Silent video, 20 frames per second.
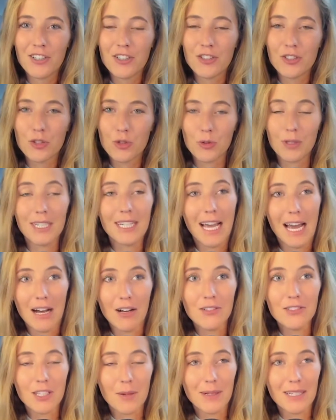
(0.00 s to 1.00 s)
tree
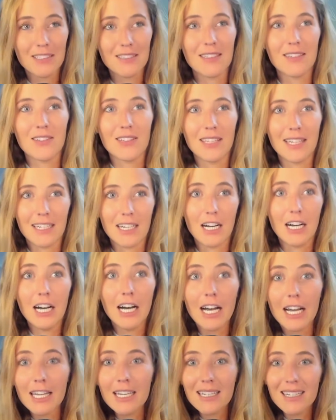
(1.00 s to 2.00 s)
house. I mean, it's literally like a
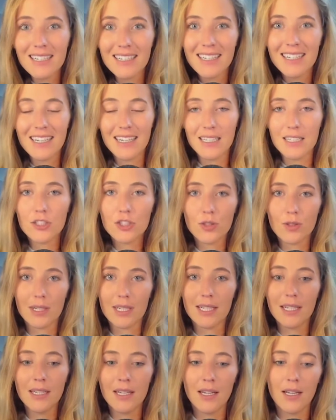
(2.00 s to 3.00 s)
hut in a
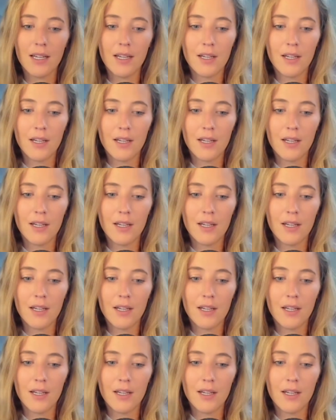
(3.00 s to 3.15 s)
tree,